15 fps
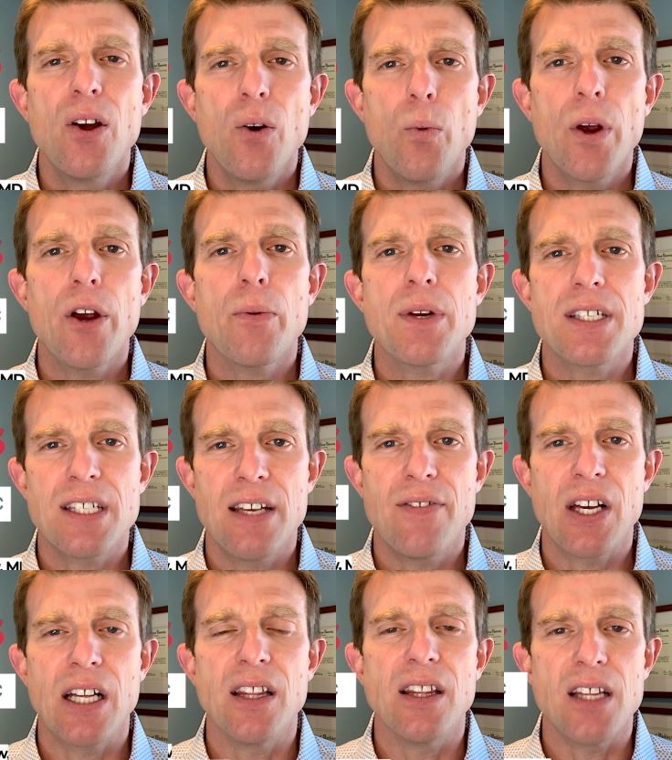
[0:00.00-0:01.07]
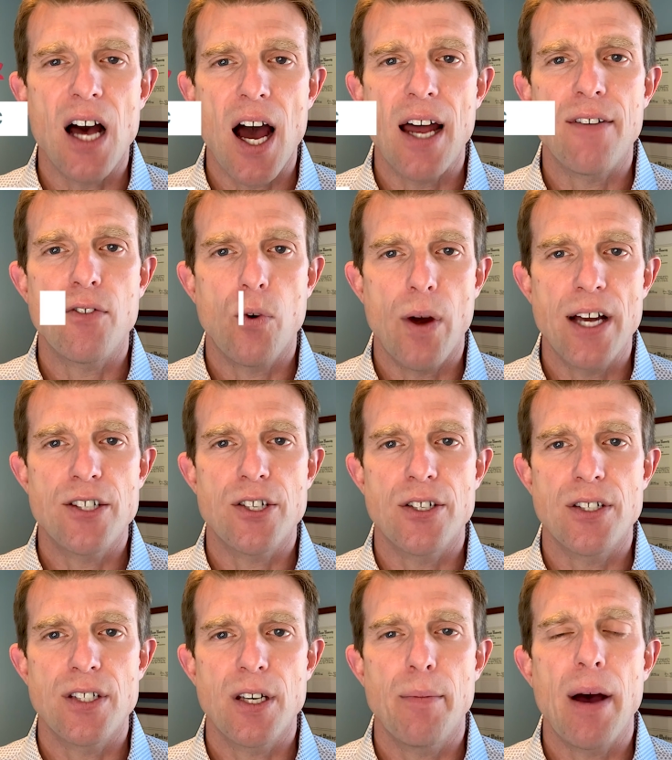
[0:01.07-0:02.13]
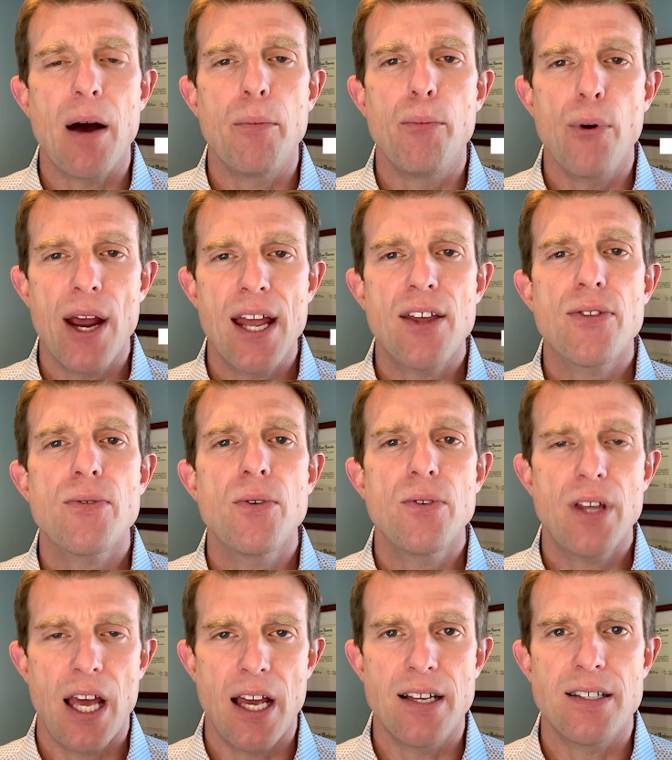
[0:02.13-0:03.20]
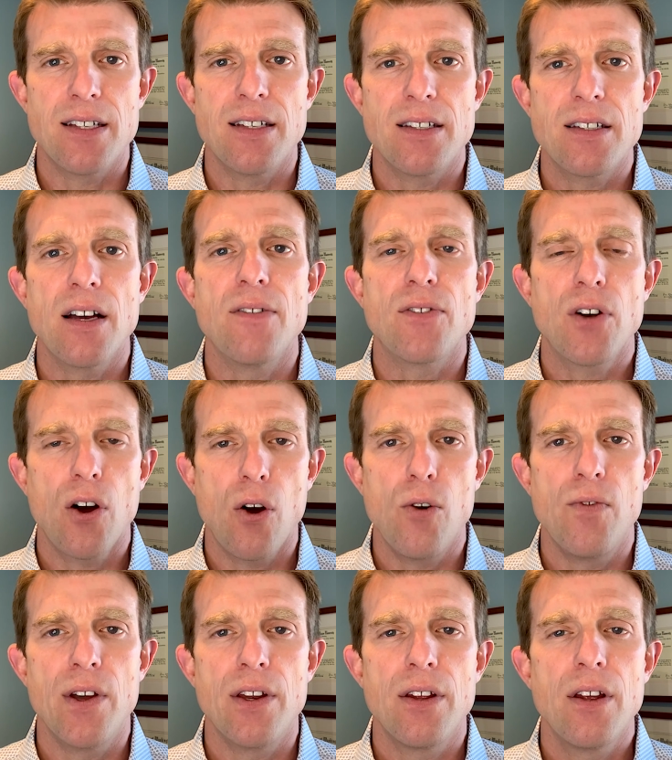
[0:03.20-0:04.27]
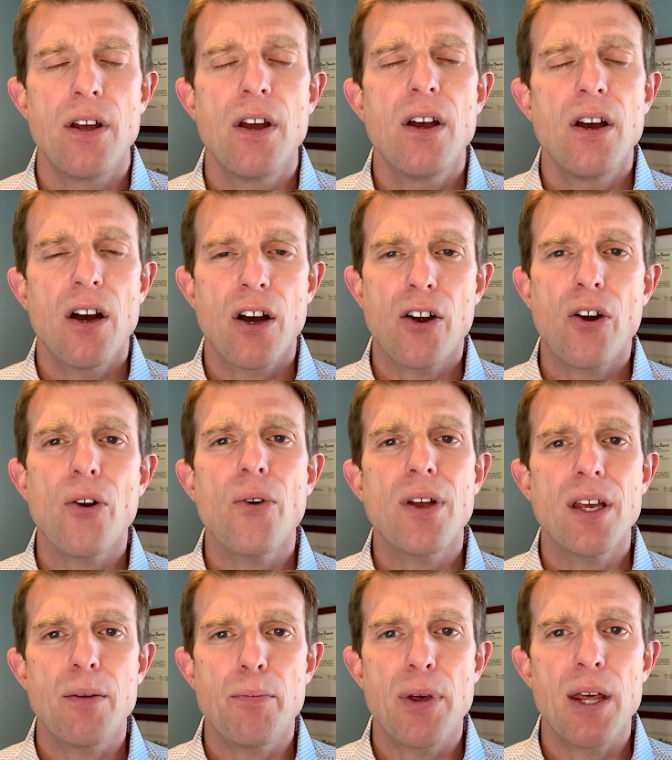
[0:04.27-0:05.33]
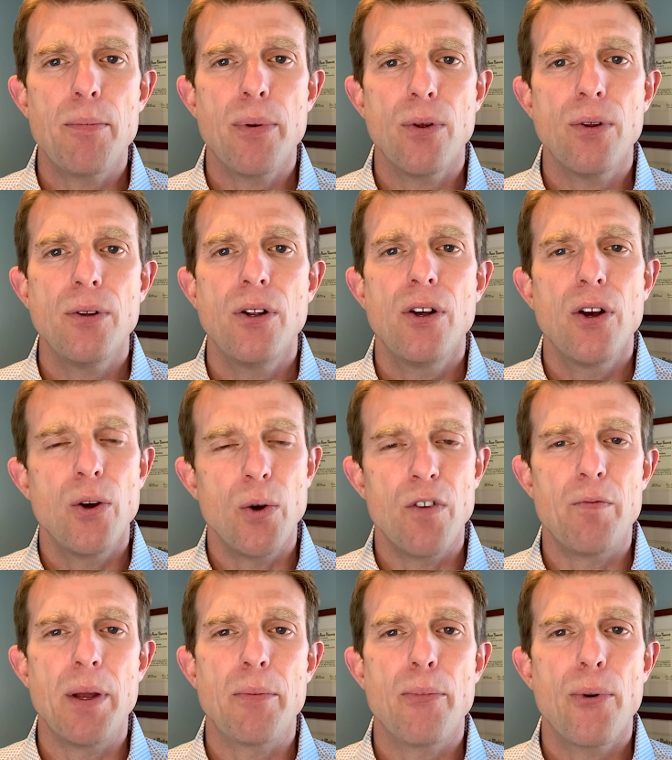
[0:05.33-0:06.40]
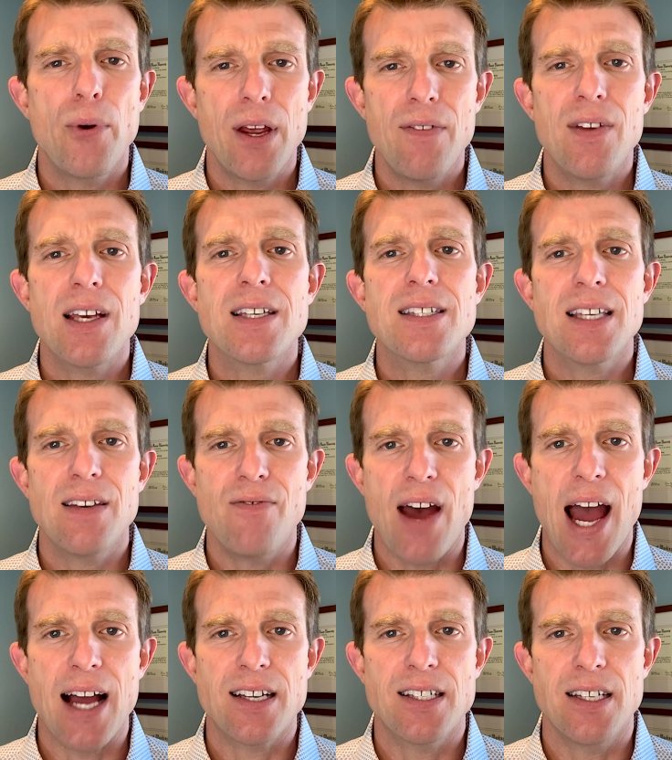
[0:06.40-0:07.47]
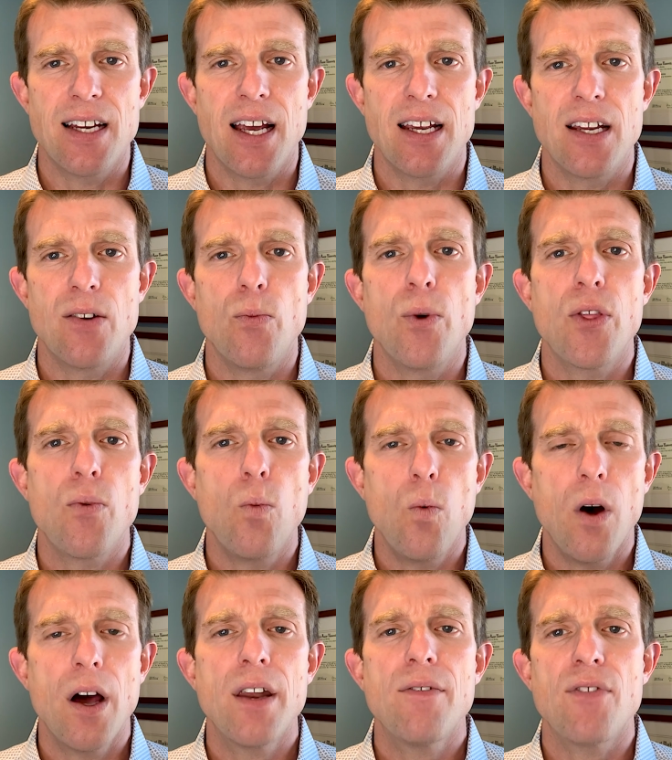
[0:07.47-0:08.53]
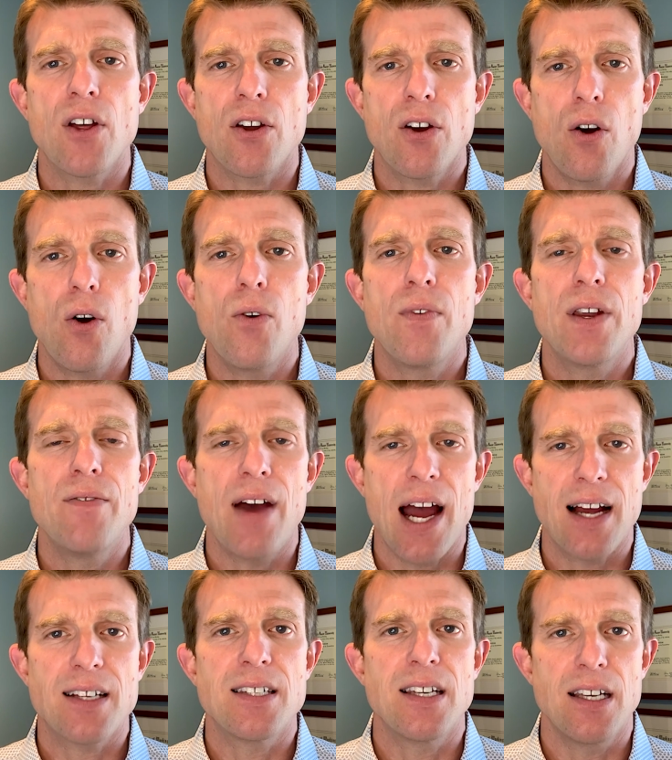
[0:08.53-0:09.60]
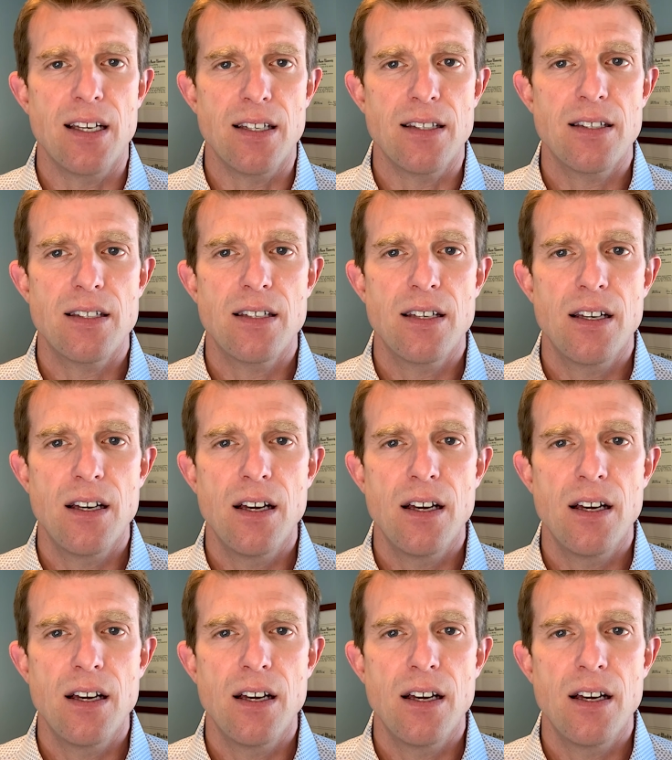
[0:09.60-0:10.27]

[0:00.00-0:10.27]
We are receiving a lot of questions about breakthrough cases of COVID occurring in people who have been previously vaccinated with one of the COVID vaccines.